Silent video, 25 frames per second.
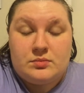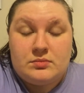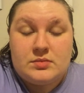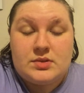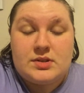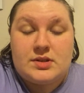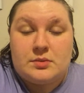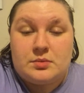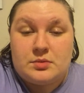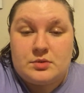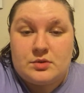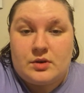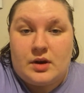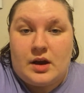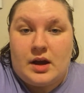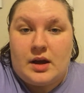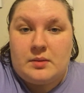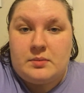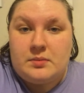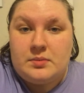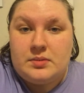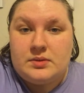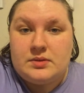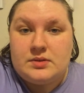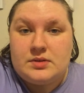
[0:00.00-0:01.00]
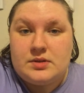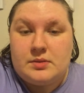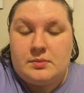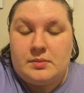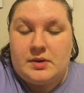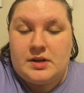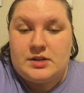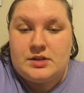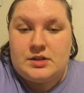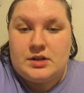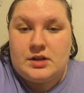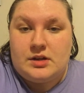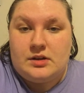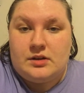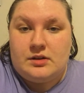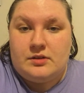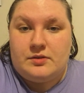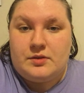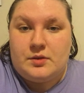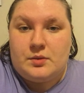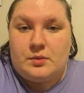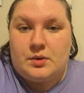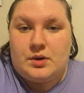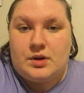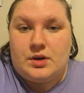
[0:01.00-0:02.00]
subscribe to my channel
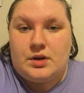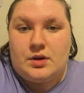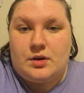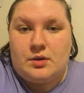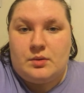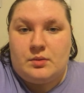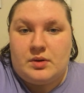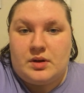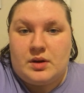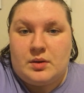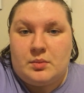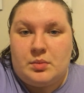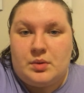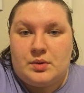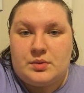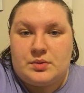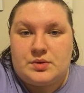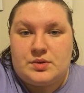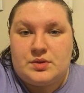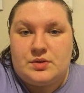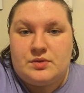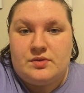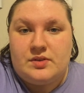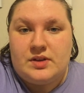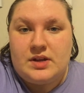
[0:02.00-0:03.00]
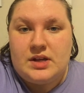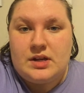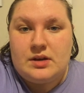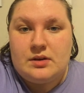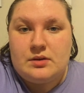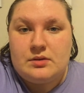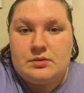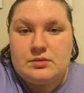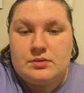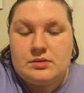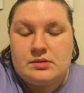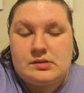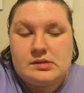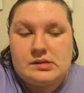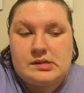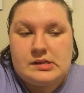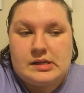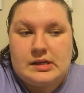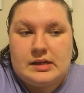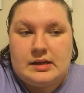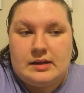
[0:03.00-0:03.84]
if you want to know when I post new videos.